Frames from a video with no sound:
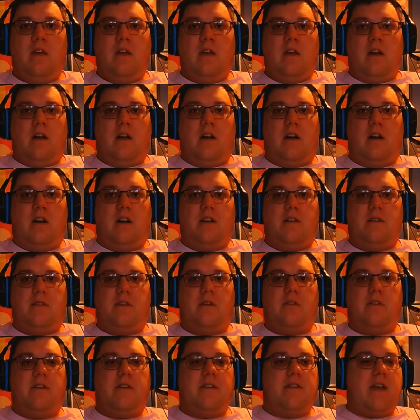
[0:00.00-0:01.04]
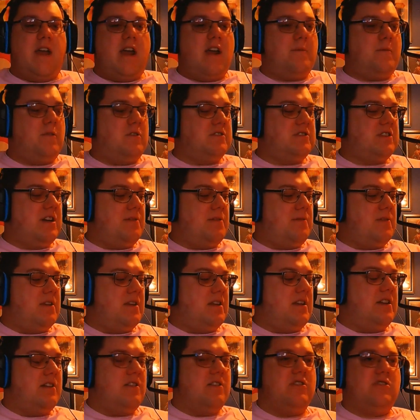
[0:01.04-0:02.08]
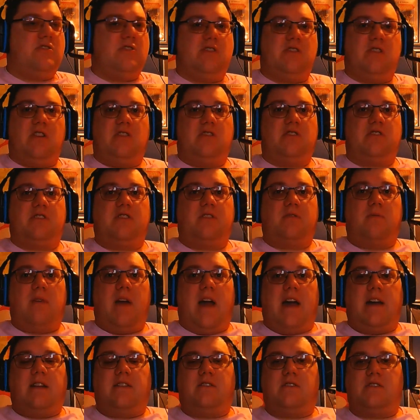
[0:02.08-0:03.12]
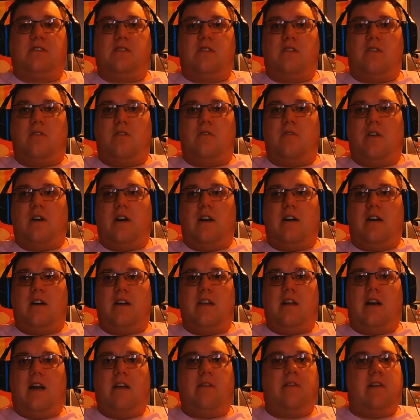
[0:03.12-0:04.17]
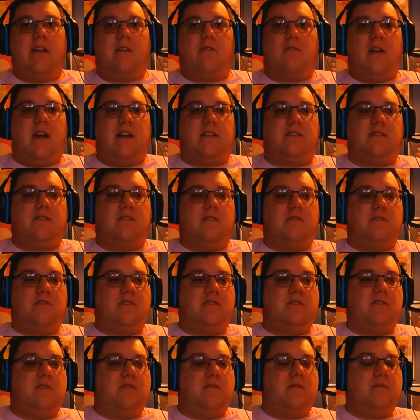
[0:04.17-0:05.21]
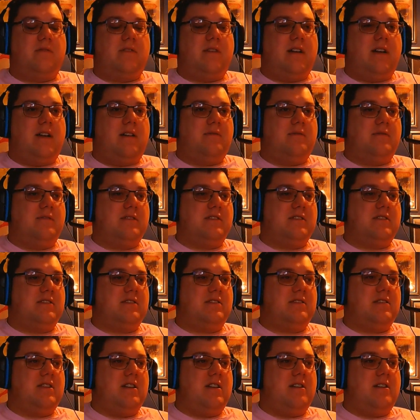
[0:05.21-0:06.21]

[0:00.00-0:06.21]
the only other animal death in here is just a rat. So I like rats though, so I was.